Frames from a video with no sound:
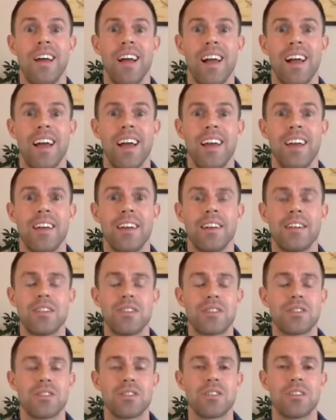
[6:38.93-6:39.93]
and
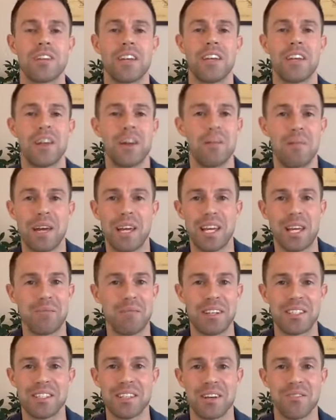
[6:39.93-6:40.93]
just end up making
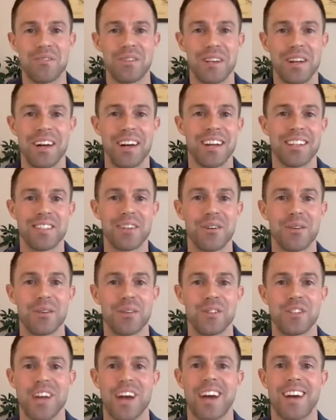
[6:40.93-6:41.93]
myself a total
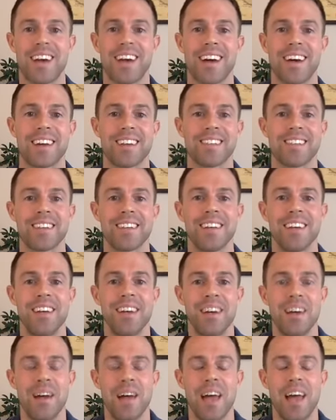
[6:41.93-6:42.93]
jackass.
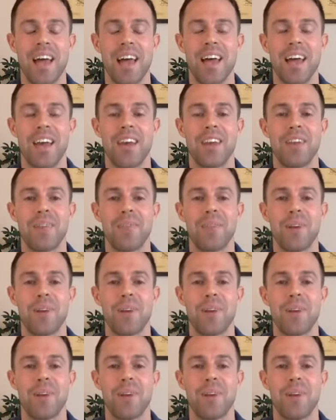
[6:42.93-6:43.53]
And